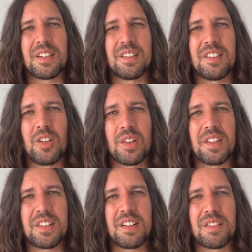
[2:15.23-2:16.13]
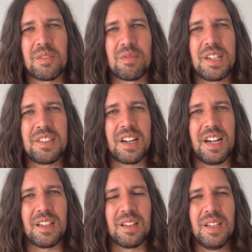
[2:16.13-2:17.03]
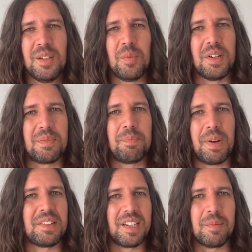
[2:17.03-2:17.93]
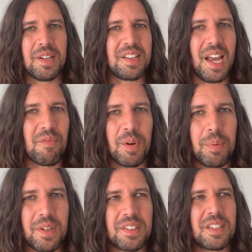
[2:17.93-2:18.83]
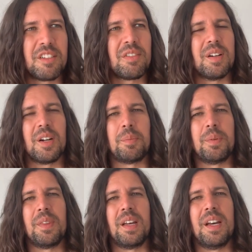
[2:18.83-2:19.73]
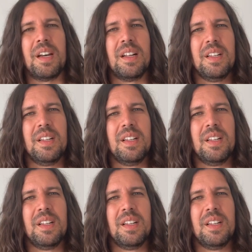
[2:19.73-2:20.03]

Because non-essential retail, which basically means everybody's going to try and open their